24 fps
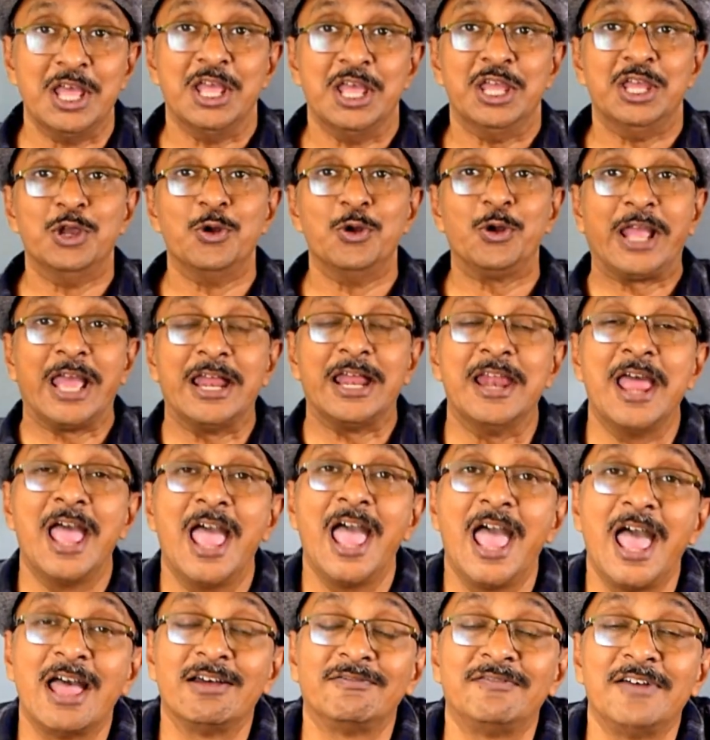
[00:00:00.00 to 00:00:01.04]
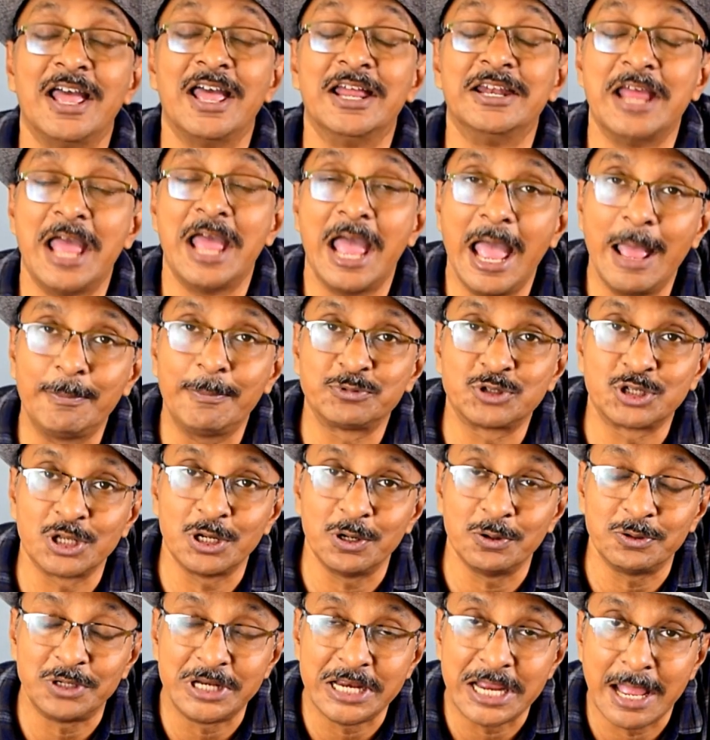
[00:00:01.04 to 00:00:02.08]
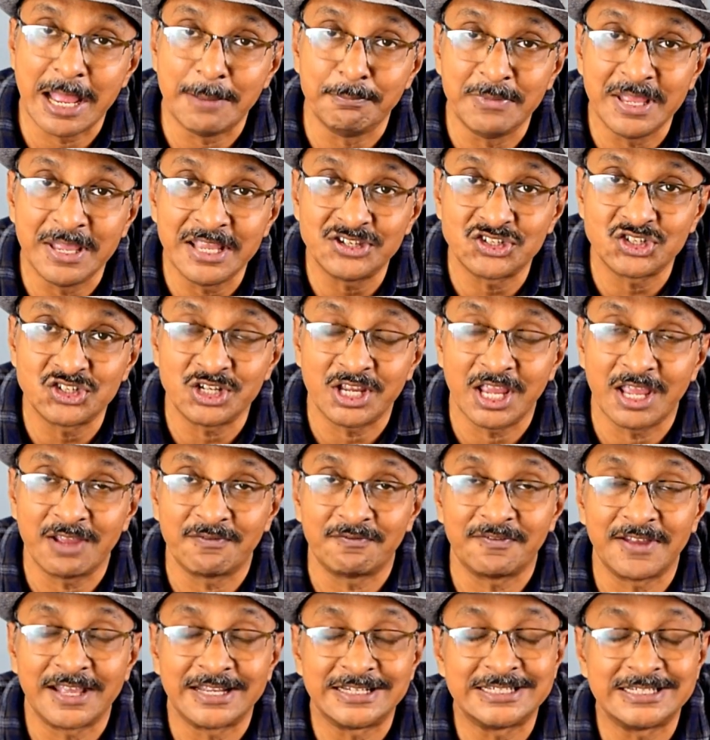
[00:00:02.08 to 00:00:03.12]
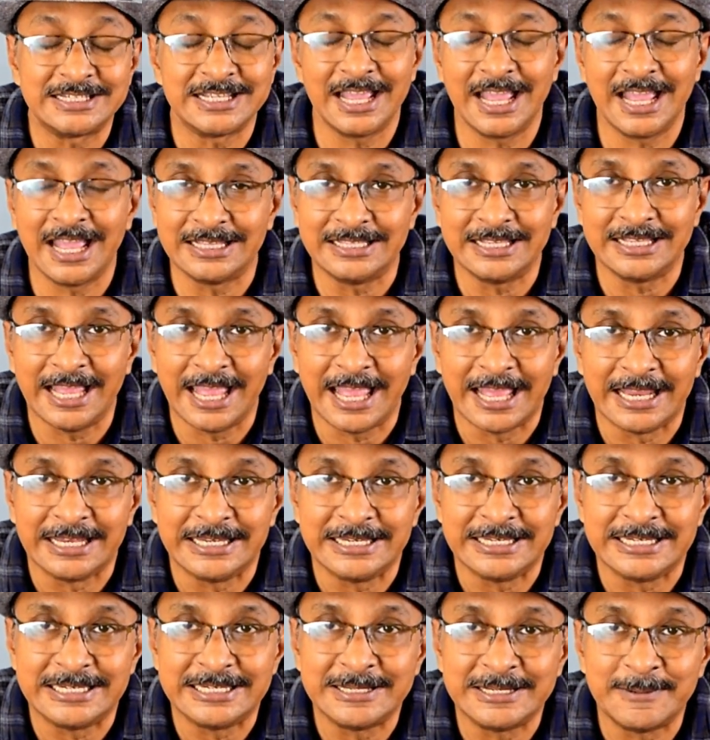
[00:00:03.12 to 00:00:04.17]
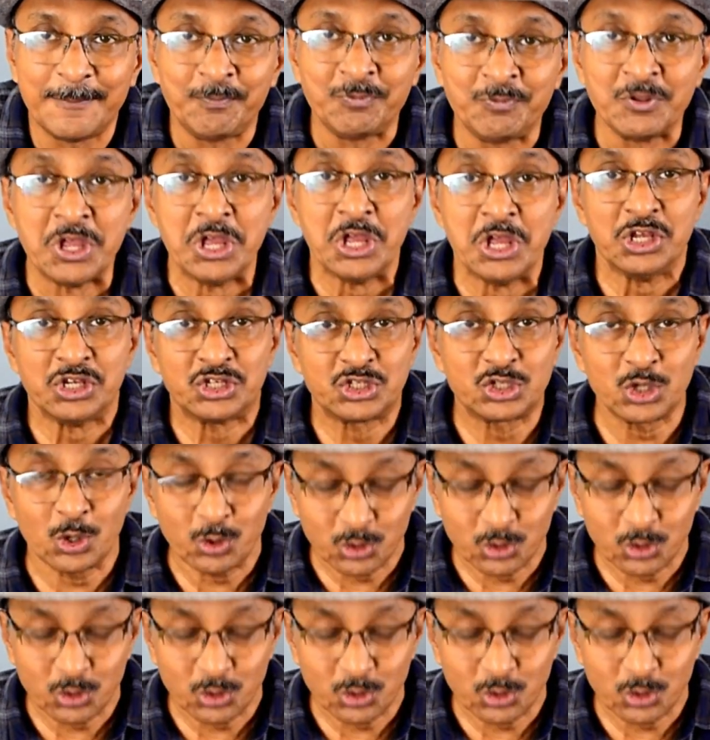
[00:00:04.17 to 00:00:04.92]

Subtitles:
you can have an absolutely amazing effect at the end. So